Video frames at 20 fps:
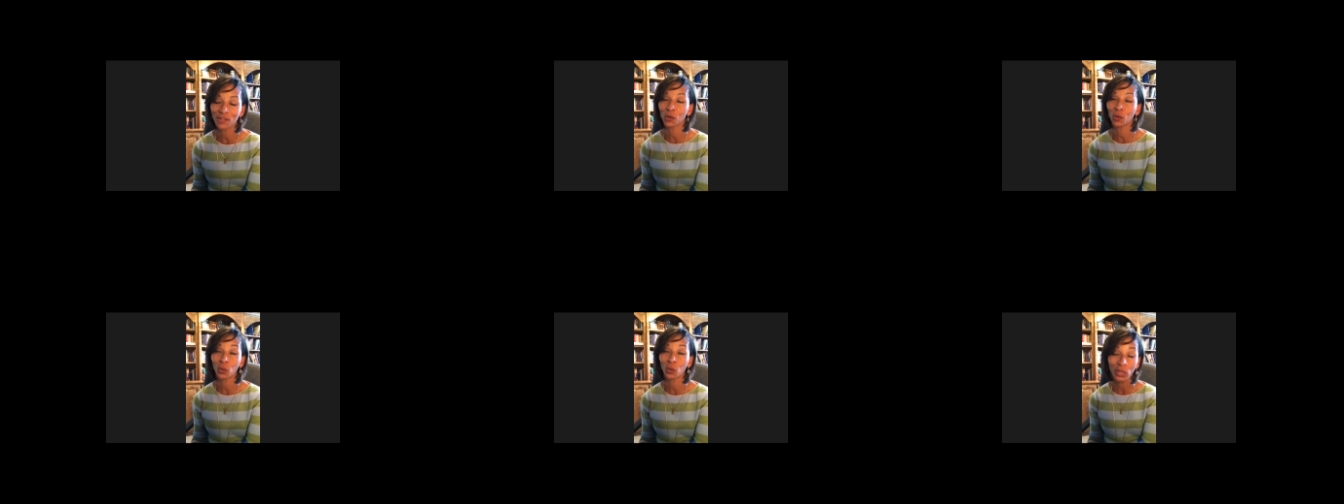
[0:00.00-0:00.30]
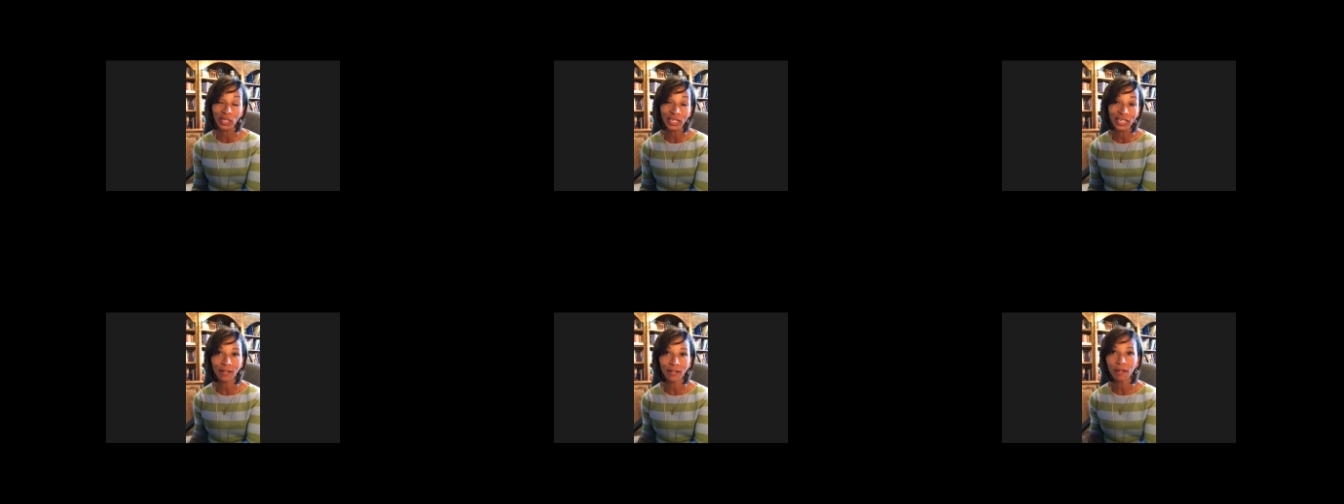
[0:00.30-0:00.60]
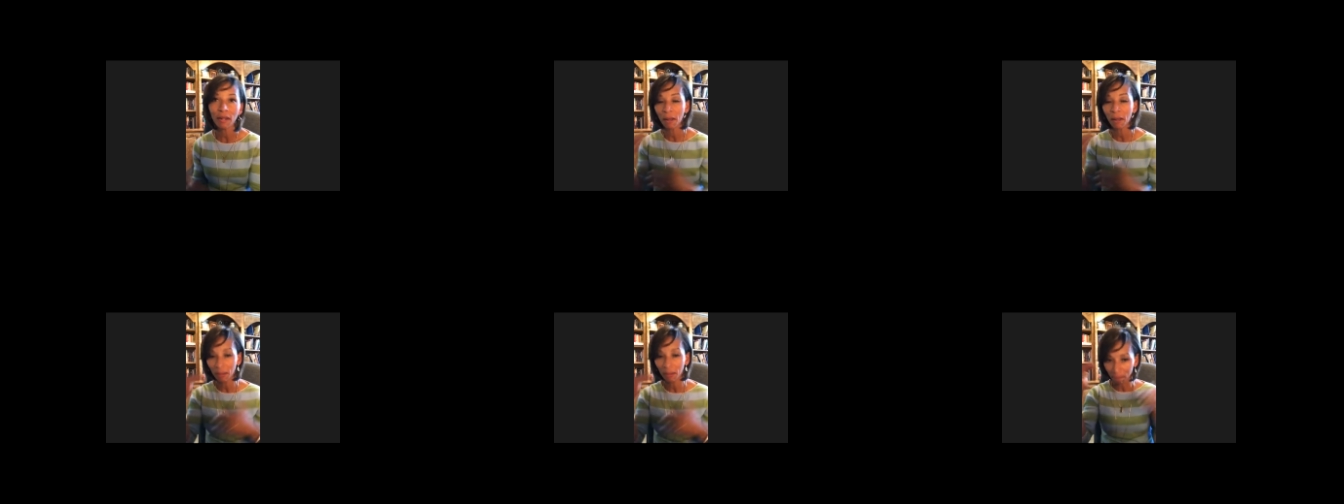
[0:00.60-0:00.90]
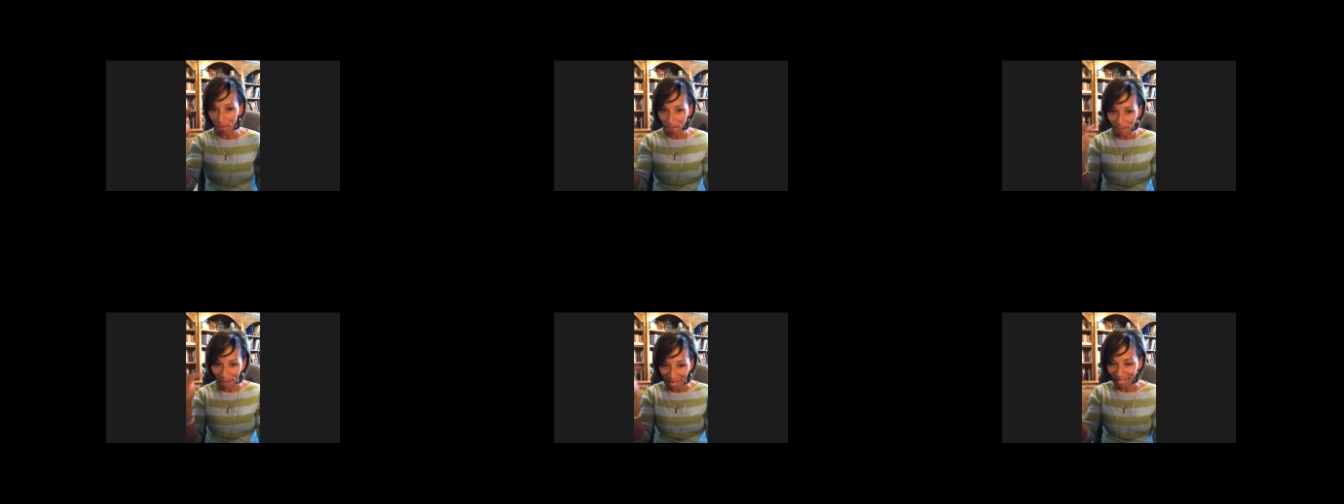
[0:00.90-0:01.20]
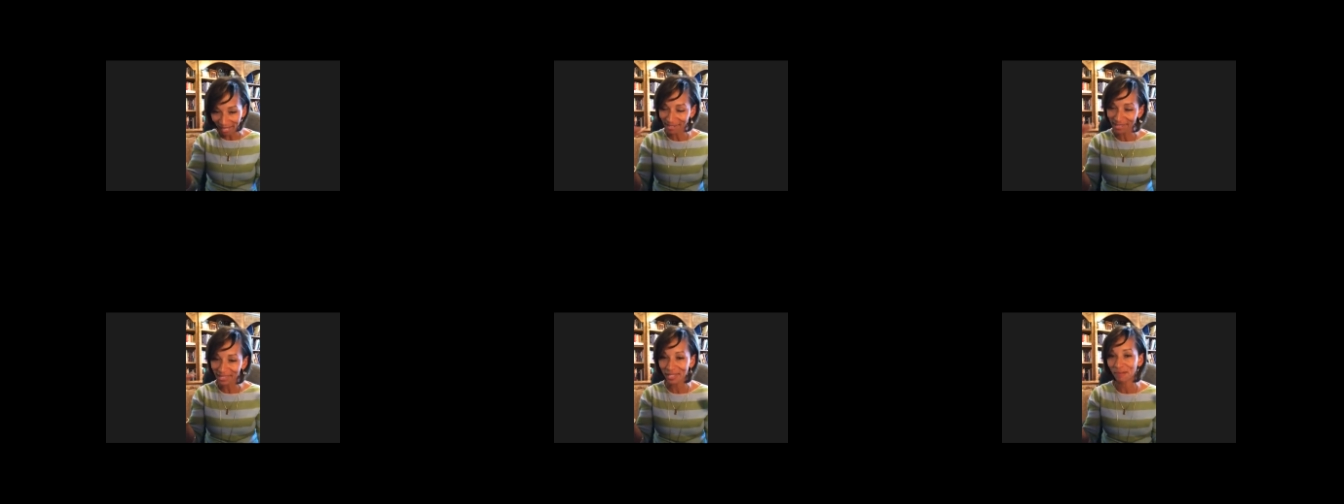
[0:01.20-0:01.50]
remake
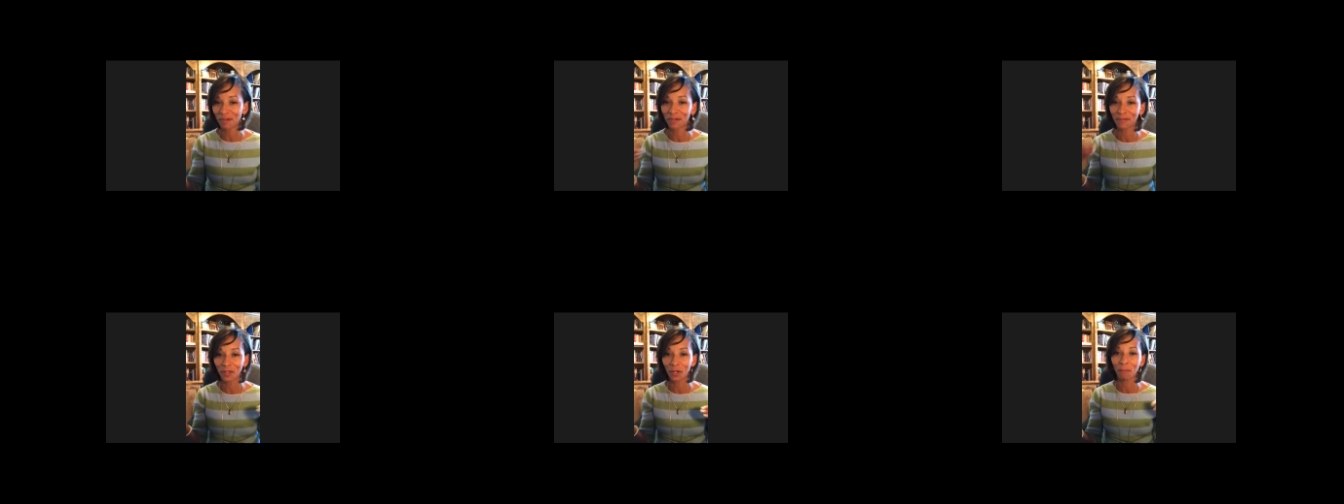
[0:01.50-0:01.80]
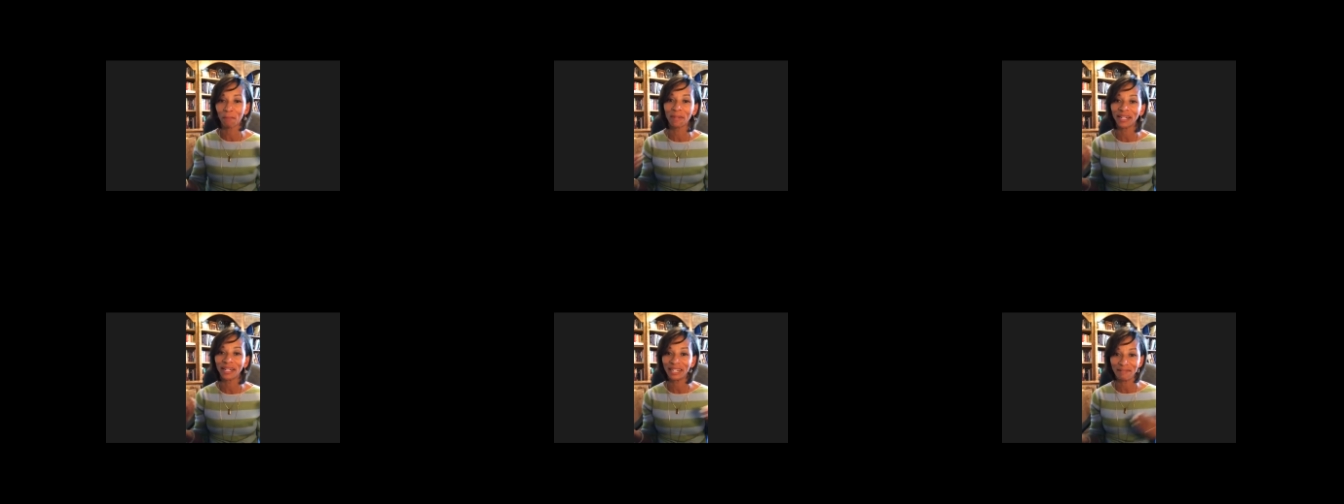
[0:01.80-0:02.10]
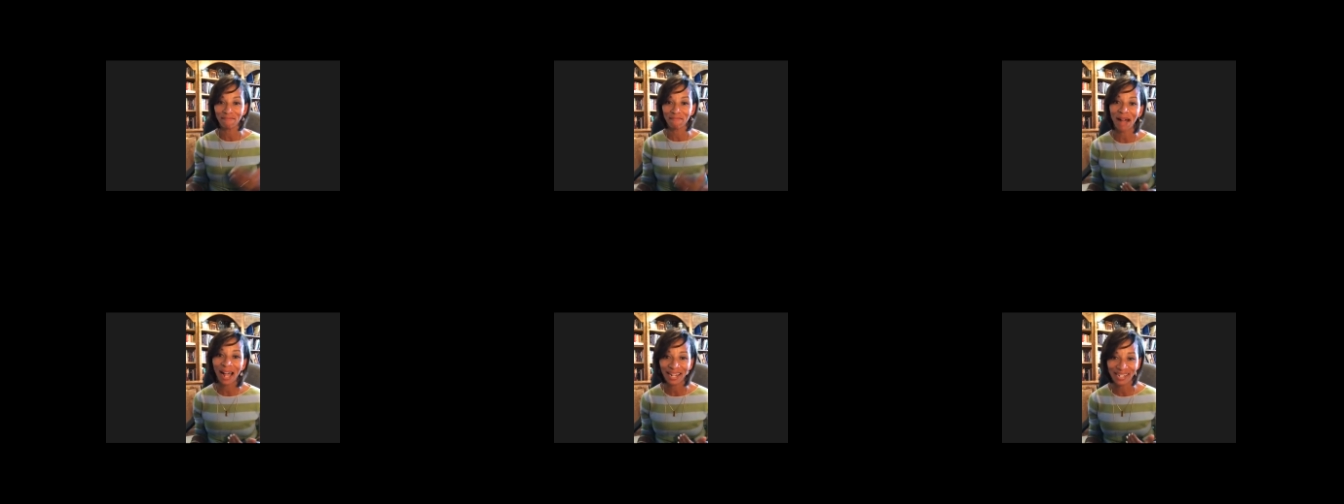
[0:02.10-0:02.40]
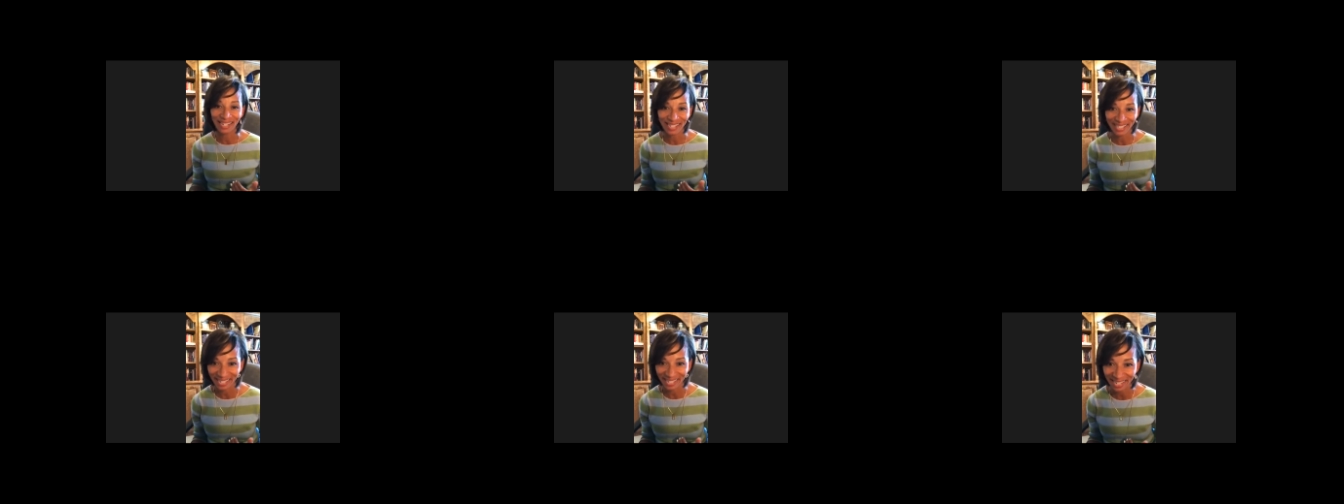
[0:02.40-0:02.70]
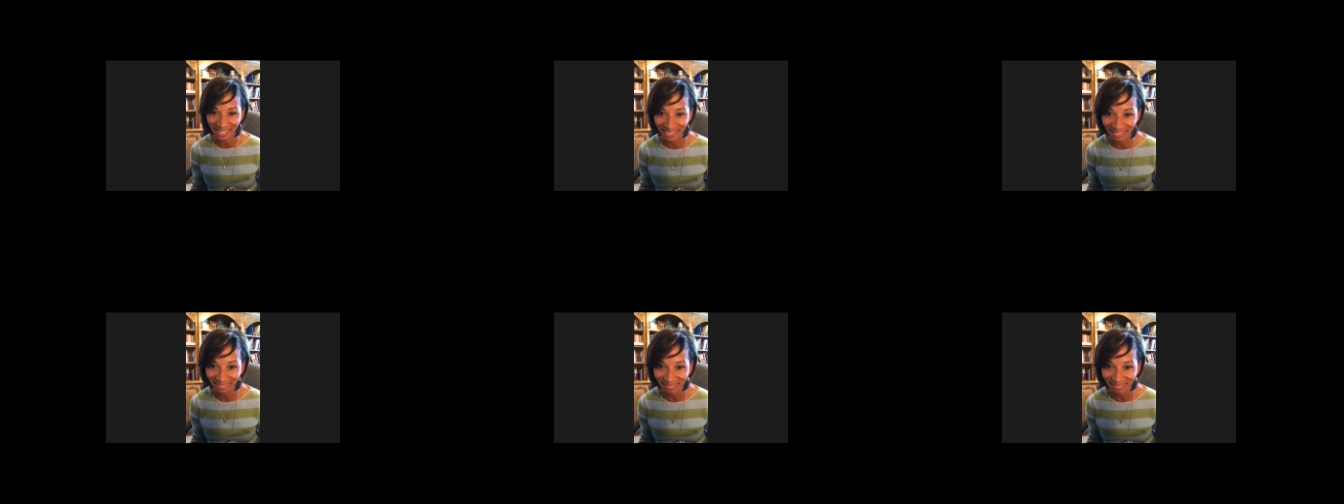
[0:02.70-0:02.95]
some of their money mindset.